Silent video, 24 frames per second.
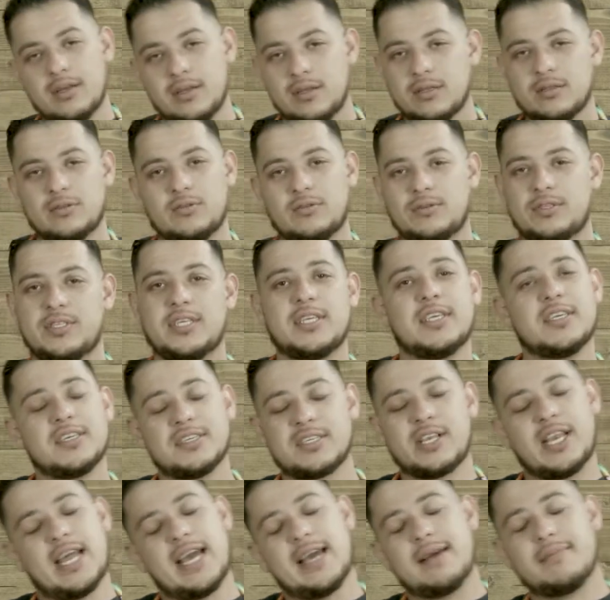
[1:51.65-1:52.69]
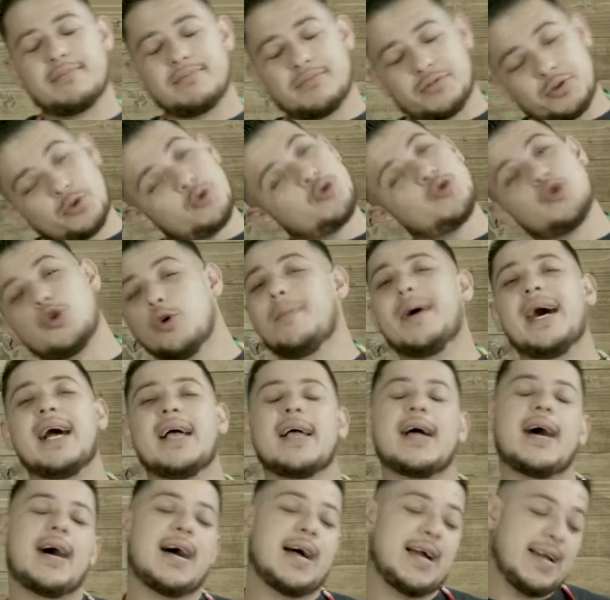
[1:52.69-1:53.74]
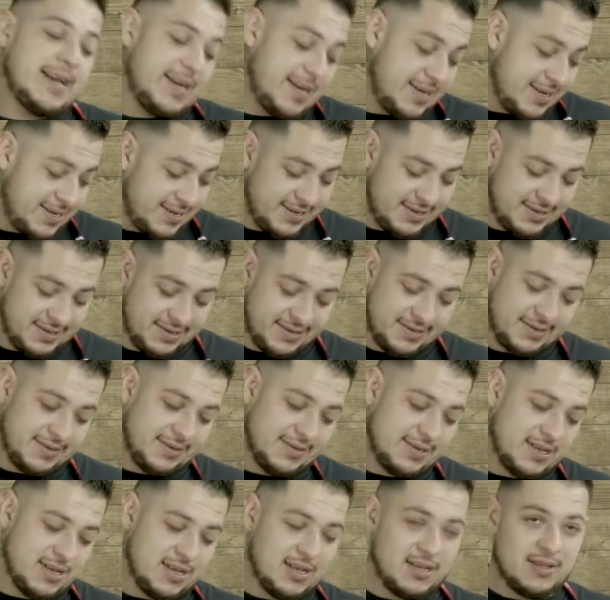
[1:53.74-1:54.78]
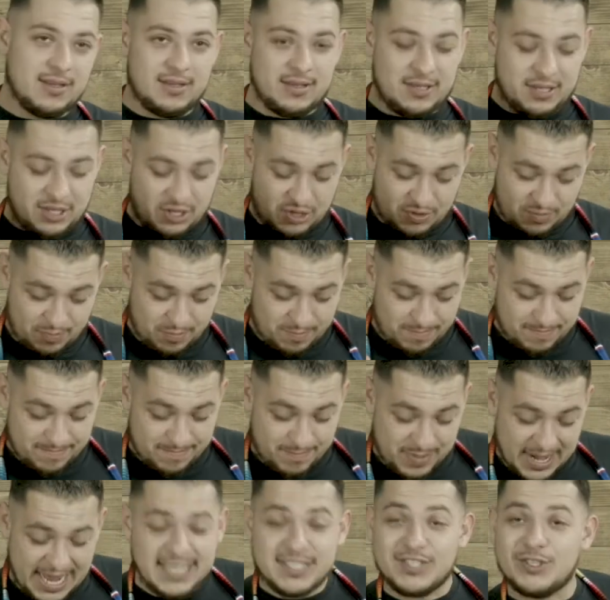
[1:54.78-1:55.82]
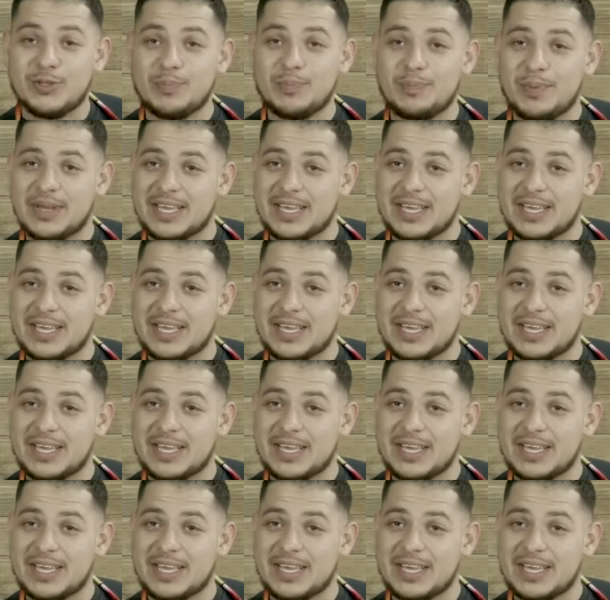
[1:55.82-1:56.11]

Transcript: tortilla slap to my eye, you play stupid